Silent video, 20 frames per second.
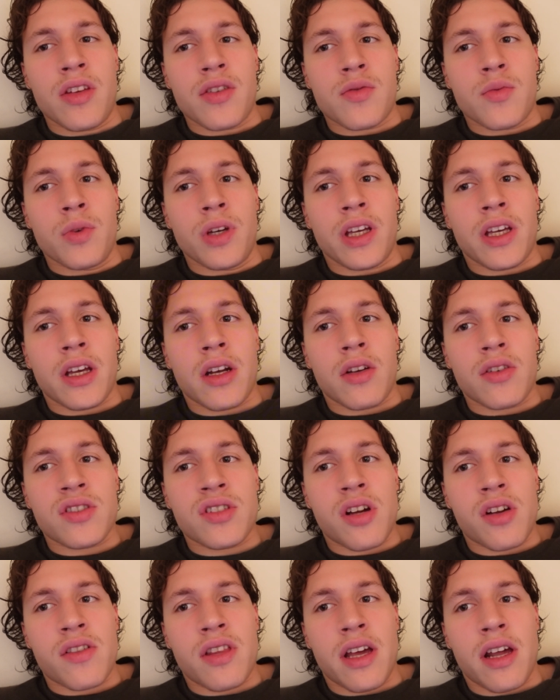this weekend I'll
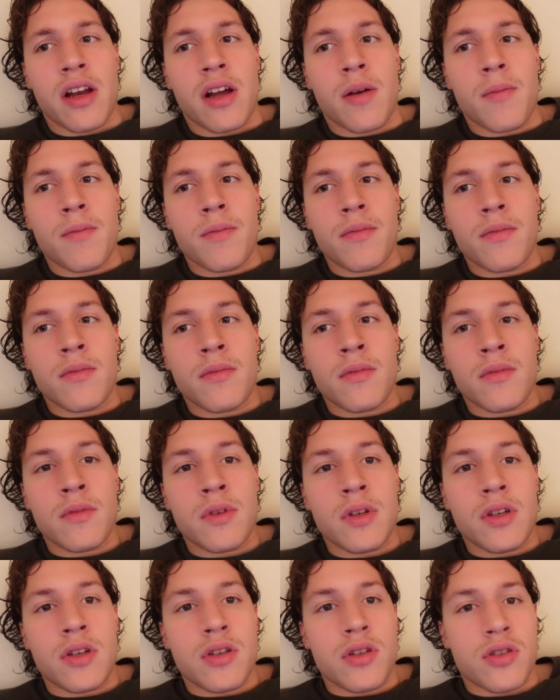start that up.
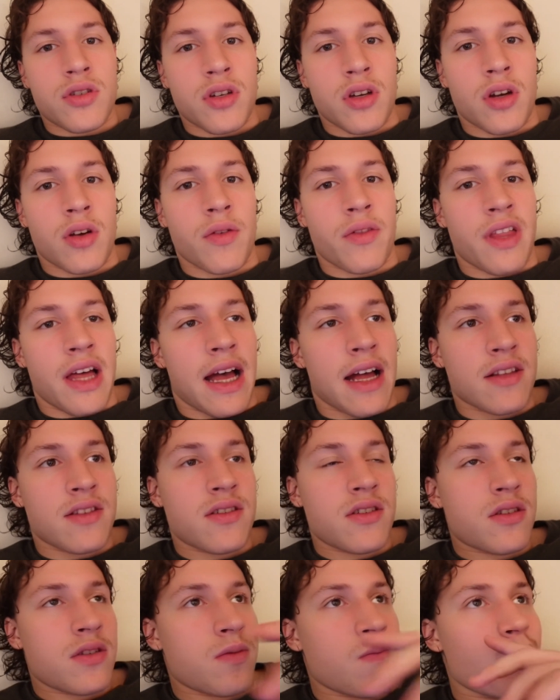So
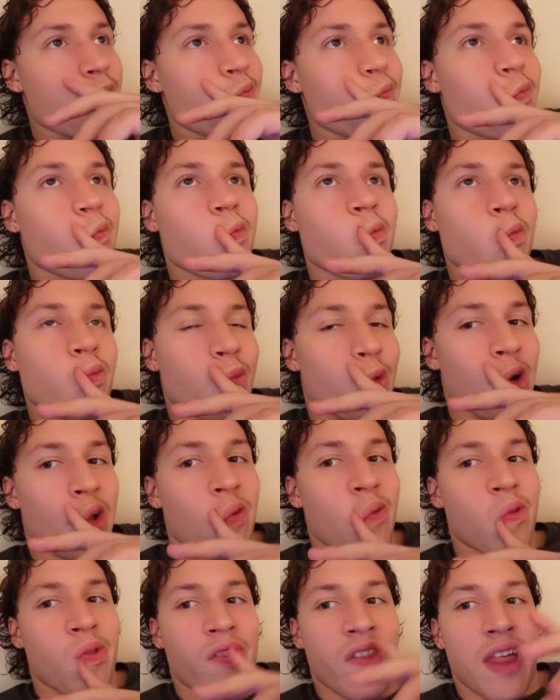that's
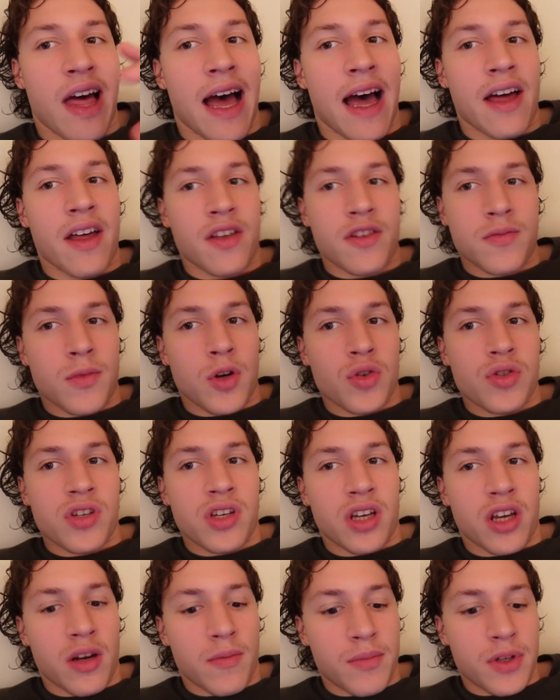what that is
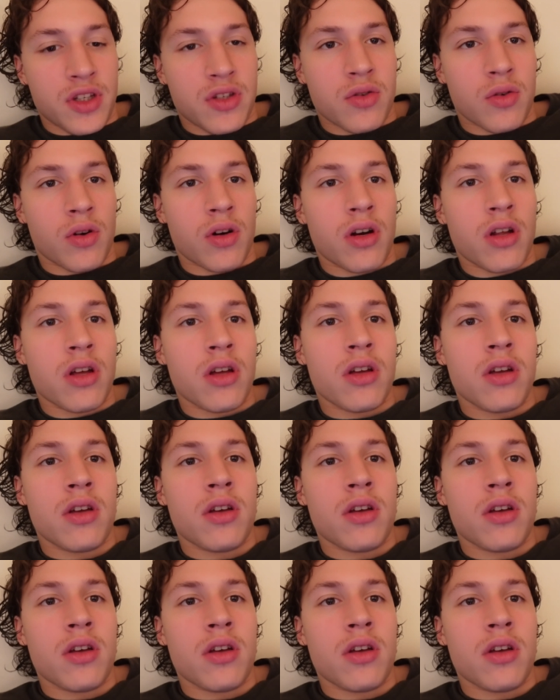mostly going to be toward.